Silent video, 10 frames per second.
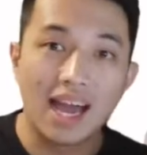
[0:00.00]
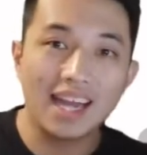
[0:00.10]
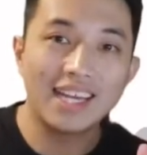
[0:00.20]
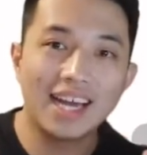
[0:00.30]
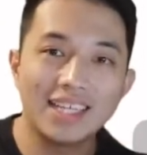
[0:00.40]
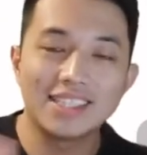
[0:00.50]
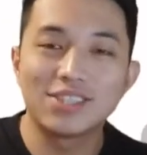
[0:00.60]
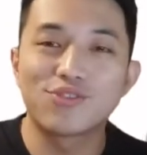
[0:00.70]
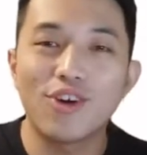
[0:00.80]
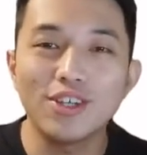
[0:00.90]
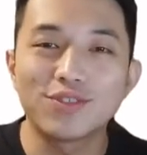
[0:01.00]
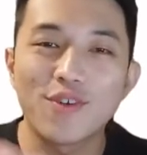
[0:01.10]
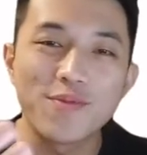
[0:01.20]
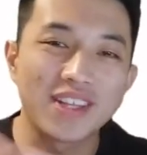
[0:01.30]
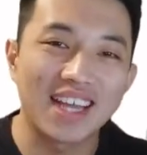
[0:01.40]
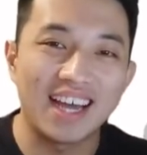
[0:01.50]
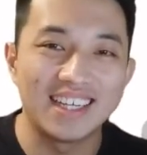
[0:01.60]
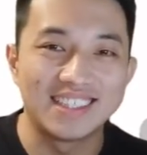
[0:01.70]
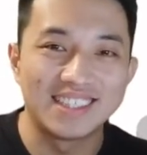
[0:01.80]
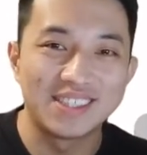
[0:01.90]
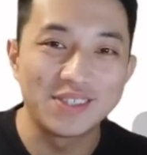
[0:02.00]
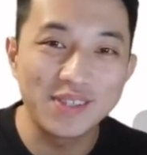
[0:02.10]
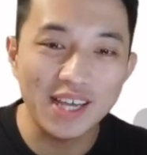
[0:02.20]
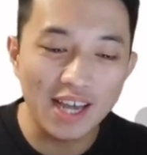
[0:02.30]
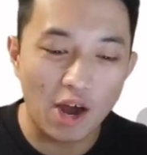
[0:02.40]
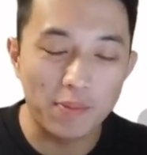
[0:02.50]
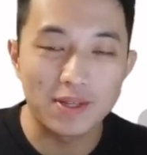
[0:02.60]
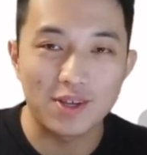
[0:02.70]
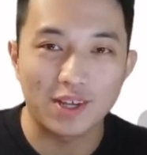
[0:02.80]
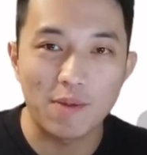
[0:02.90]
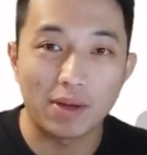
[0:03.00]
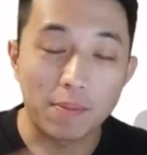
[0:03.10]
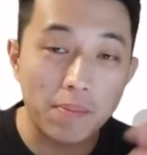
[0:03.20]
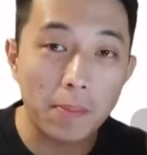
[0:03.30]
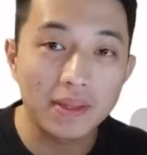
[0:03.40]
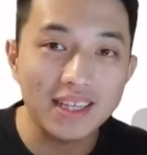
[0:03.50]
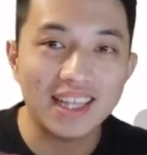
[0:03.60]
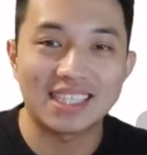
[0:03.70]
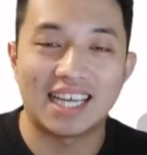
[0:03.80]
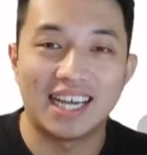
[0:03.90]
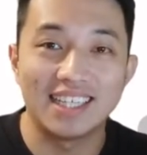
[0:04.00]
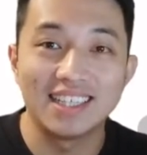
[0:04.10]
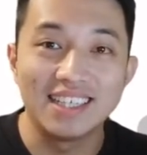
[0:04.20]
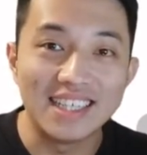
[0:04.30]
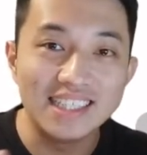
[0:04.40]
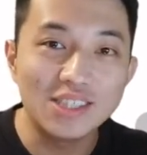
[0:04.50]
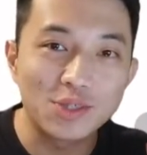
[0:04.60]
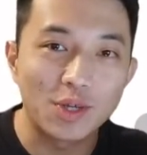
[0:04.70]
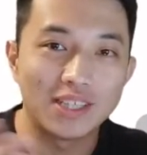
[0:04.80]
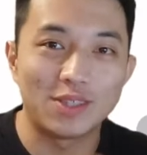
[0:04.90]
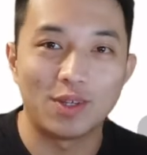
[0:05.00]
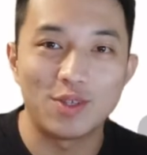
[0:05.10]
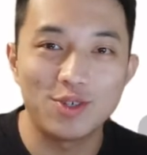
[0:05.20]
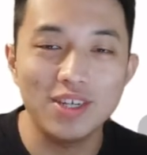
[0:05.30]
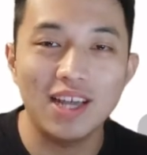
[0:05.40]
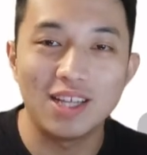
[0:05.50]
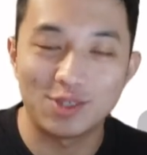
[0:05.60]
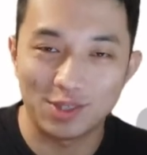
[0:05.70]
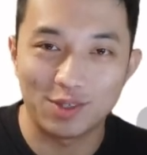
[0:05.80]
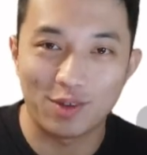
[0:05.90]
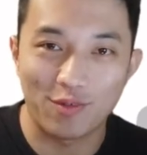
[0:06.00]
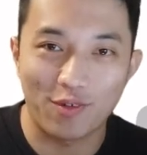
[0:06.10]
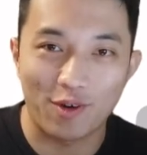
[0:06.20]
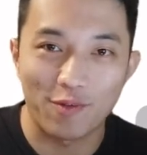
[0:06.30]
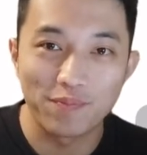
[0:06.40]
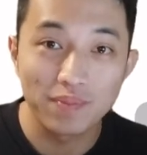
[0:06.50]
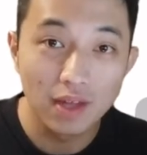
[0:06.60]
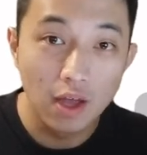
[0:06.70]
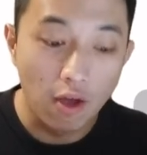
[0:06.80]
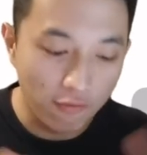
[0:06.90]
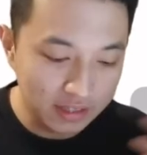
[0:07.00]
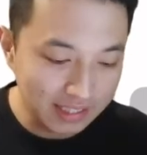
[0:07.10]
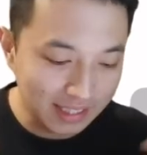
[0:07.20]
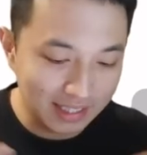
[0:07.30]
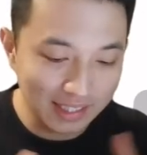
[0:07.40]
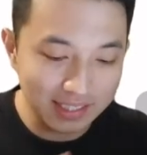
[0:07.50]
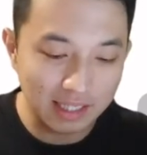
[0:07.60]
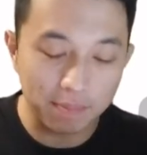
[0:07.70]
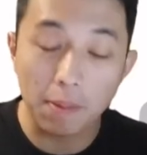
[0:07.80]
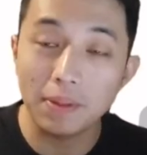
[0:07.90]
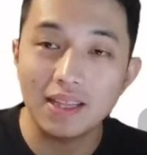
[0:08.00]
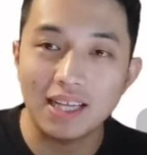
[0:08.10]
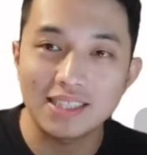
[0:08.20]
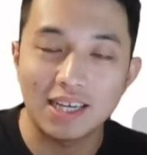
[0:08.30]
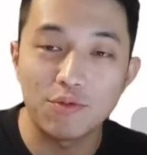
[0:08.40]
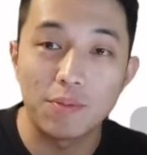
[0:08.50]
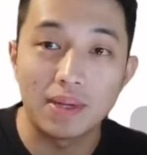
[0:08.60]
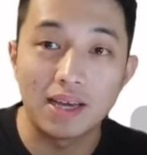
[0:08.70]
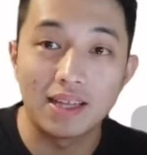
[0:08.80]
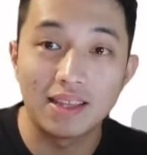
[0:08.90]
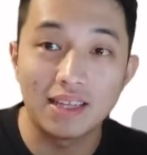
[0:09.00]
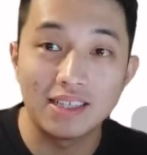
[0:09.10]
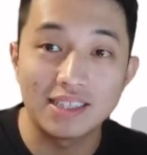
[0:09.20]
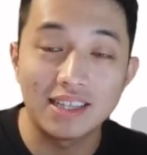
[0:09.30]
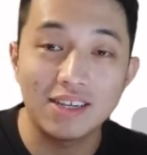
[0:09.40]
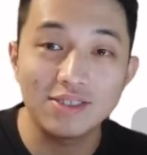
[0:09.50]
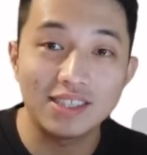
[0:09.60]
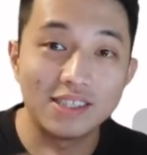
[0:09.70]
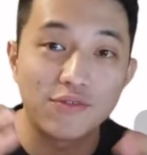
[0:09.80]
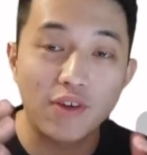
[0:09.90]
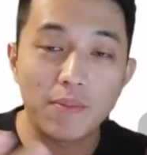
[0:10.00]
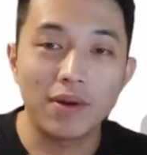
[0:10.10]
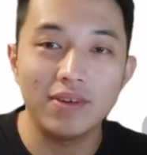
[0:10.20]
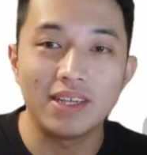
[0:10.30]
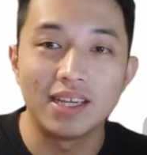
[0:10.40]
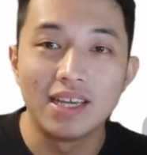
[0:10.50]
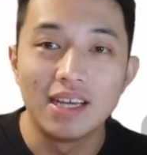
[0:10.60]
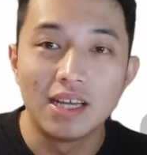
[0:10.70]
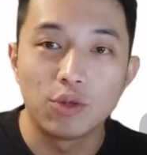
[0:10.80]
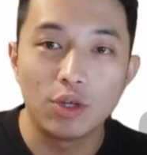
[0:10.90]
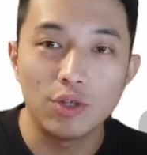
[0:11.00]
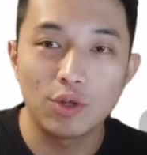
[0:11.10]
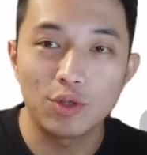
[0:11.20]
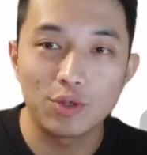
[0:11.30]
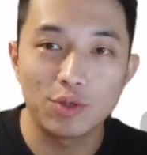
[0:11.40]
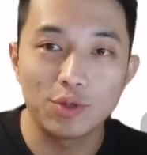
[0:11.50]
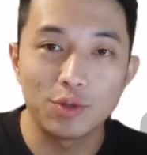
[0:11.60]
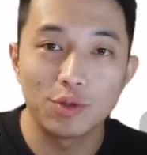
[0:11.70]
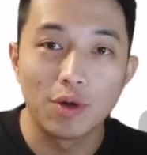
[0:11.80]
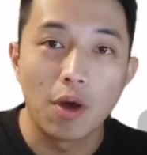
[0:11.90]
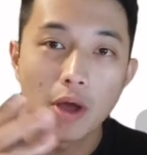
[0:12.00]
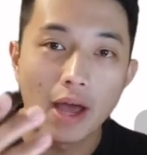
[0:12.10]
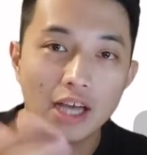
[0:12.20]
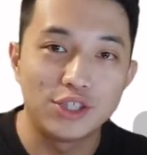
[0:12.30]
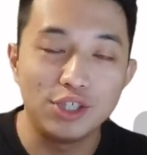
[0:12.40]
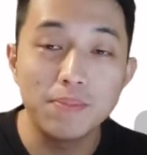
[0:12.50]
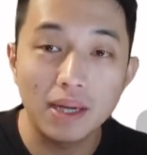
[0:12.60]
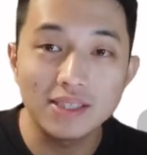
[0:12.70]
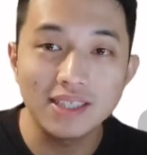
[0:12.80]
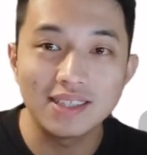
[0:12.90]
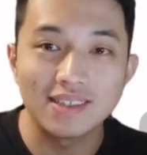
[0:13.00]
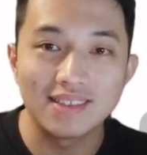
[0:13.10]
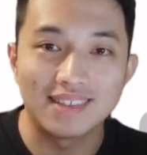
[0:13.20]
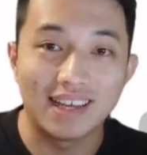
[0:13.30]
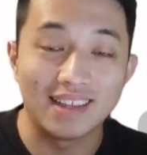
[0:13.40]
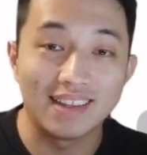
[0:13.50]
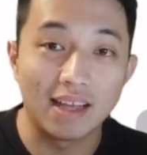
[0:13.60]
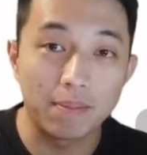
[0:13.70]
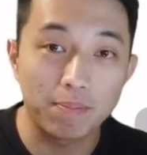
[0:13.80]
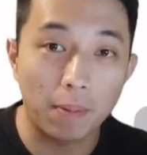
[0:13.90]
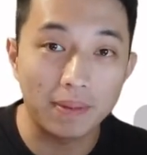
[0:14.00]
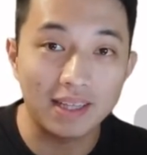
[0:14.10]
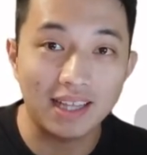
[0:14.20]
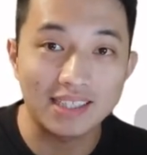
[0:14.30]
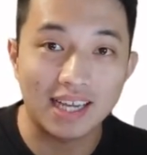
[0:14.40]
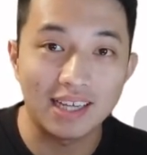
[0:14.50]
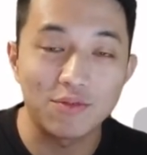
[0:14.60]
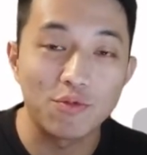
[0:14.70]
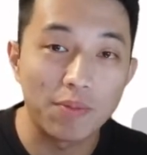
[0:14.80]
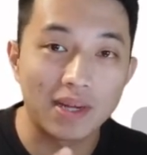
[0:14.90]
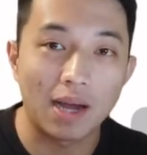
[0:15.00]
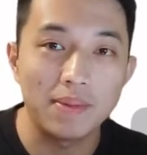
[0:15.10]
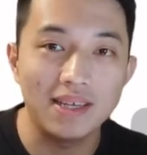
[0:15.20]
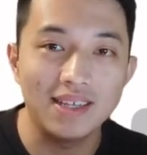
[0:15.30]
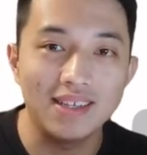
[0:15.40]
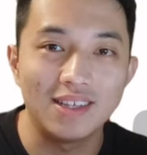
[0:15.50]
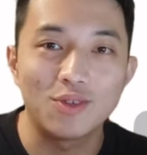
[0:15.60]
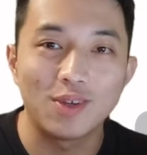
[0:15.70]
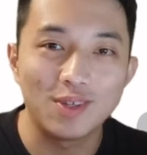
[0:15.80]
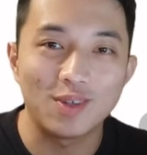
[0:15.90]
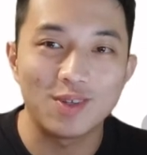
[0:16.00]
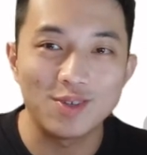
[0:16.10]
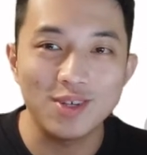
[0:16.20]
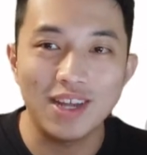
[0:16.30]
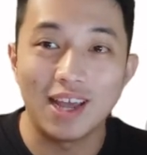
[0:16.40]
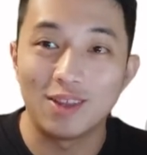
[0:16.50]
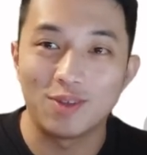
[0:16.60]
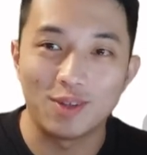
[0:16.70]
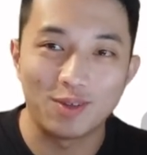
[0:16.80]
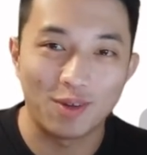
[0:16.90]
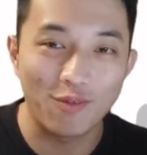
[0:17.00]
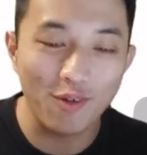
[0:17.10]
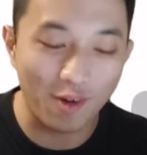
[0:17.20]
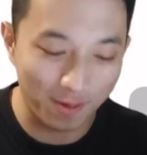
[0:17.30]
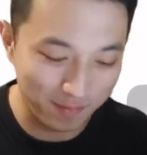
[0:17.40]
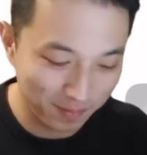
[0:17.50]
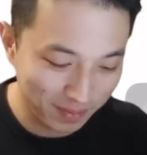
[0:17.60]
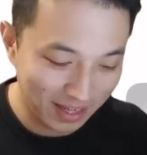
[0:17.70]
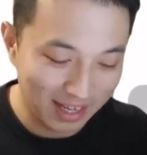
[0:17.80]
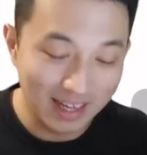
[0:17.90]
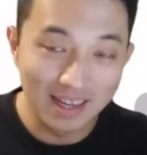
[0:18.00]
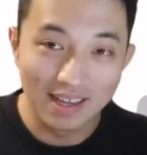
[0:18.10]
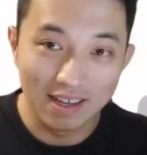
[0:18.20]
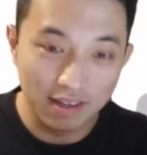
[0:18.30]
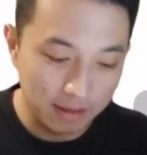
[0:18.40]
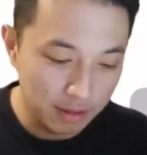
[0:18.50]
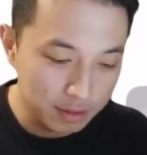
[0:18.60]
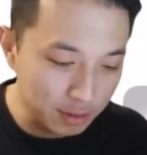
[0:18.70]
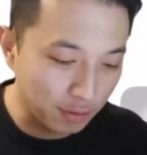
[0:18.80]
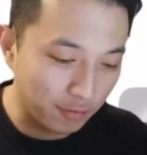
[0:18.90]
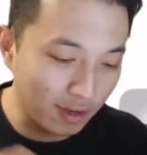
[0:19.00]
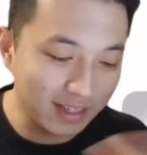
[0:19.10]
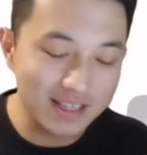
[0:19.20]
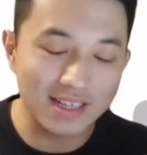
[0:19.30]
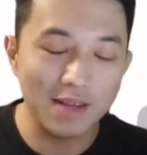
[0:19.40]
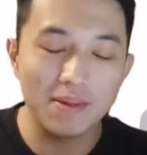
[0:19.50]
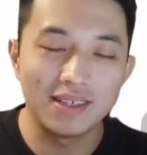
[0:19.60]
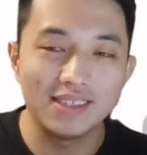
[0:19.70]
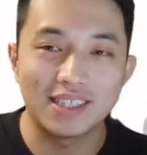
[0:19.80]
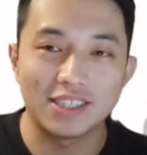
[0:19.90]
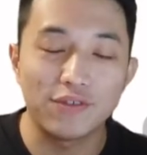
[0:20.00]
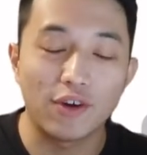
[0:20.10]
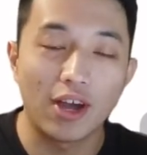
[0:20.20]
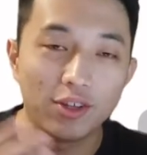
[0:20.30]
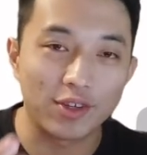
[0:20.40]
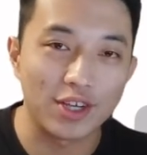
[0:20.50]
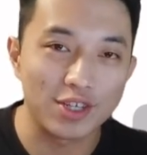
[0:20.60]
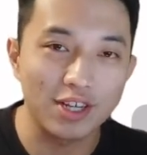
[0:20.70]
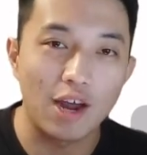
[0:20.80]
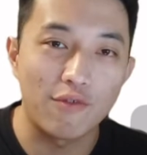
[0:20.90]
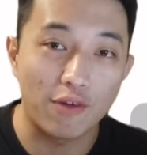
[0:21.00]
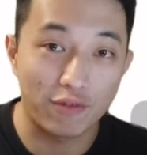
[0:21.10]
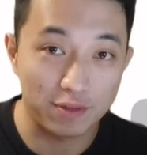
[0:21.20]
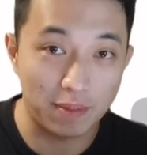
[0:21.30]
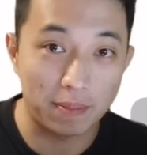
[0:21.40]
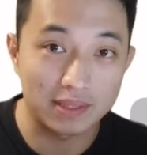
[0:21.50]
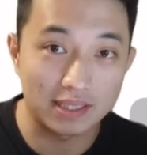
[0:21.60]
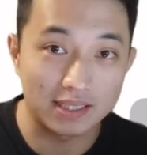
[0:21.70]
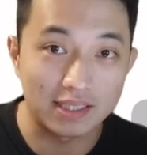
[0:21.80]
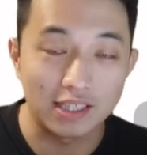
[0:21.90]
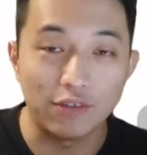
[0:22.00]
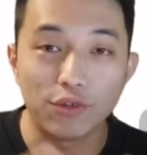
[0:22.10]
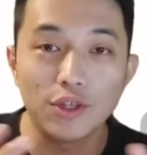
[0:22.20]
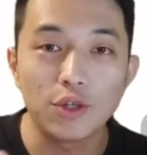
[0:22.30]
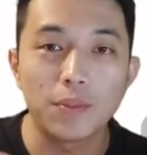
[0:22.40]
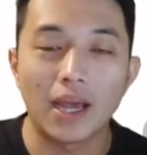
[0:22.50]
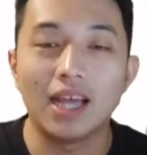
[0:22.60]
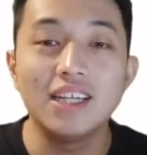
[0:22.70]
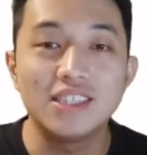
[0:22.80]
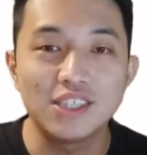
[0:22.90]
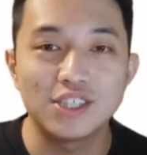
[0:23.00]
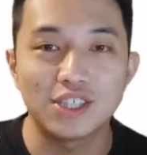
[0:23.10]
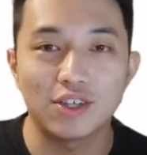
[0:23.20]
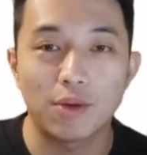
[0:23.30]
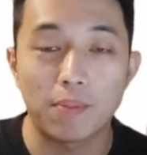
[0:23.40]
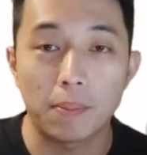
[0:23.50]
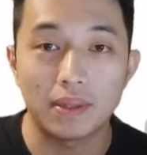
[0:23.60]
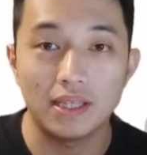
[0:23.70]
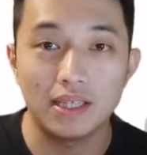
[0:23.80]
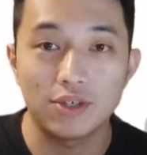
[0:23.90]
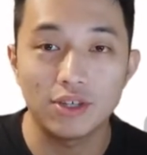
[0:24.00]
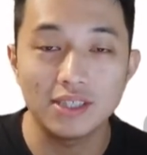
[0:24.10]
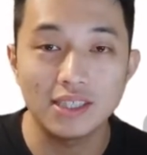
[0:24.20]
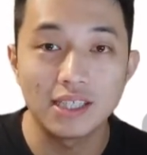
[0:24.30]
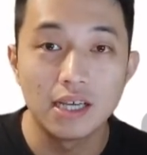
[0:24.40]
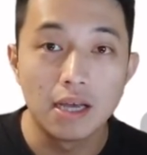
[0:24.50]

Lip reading: Hi guys, it's Royce from RealtorHeist. Today, I'll be talking about the property tax hike in 2023 and 2024. Firstly, this property tax hike will be is announced in February 2022 SG budget that the property tax hike will be coming in 2023 and 2024. So, for a disclaimer, this is actually for educational and reference purposes. If you need to make any decision on your property choices,